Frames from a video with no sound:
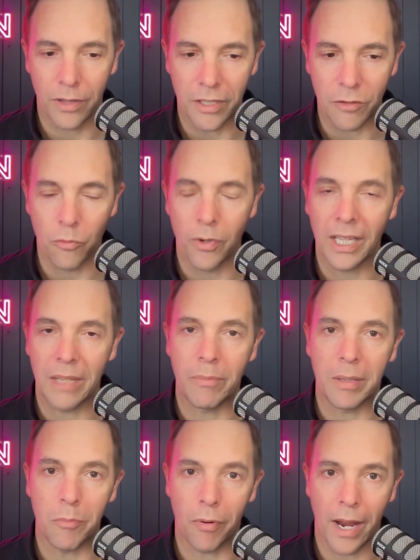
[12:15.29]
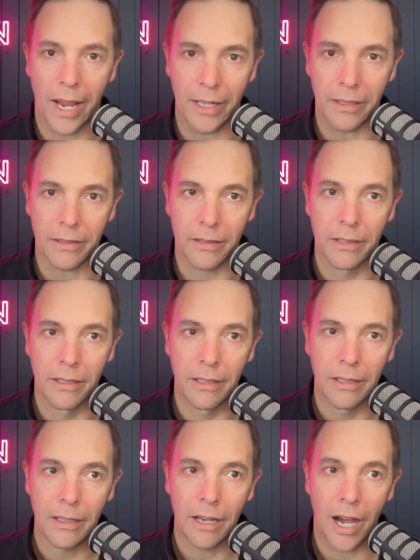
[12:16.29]
these really big brands,
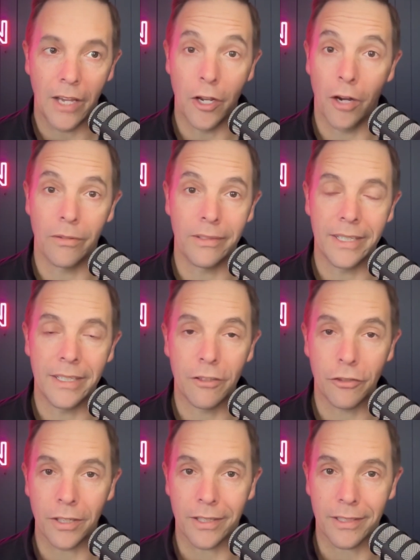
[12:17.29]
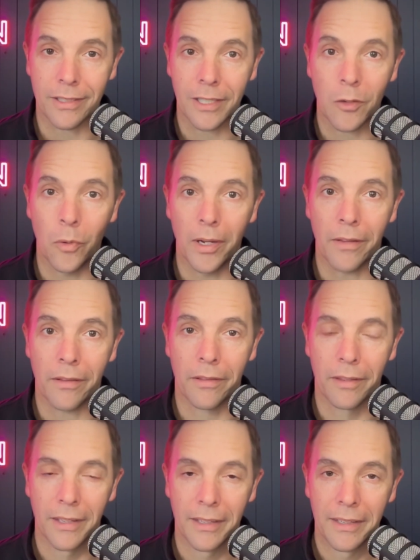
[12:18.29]
I know didn't just stick
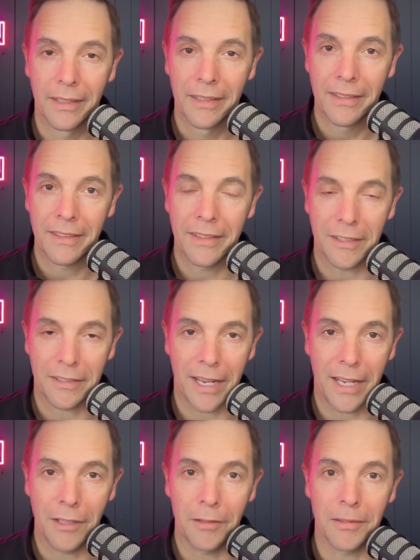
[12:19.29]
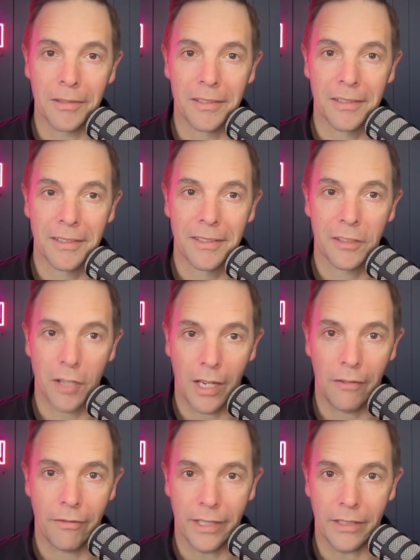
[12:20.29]
with the sales
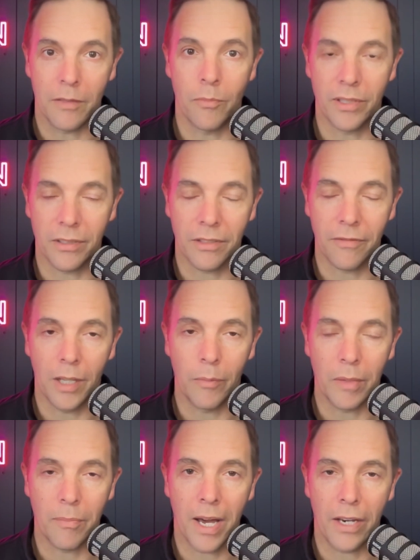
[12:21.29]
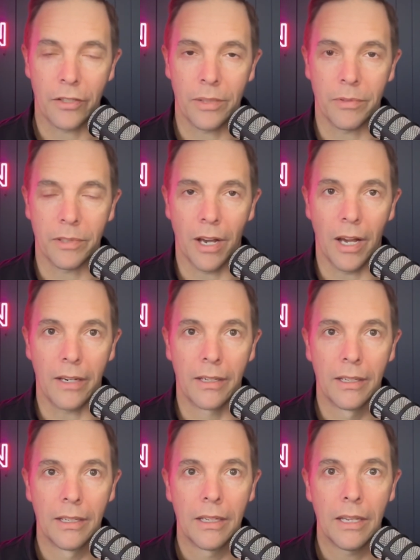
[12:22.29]
side of things, the business development, the partnership side.
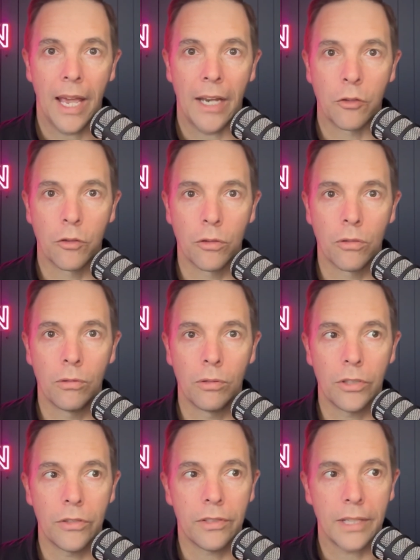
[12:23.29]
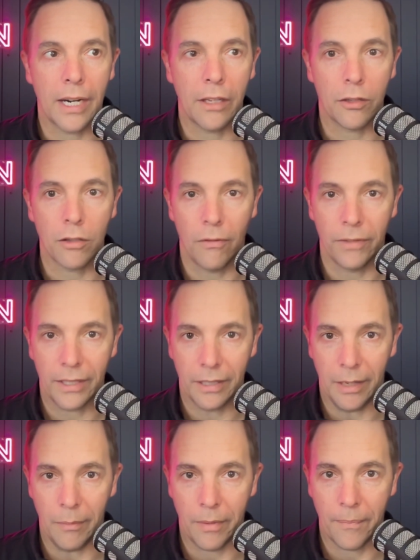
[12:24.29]
At Google, you started the coffee
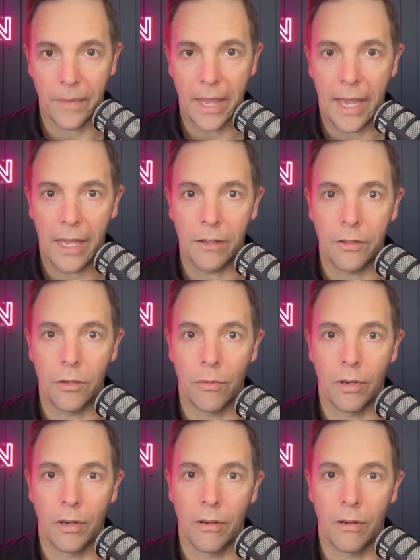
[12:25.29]
club, and you were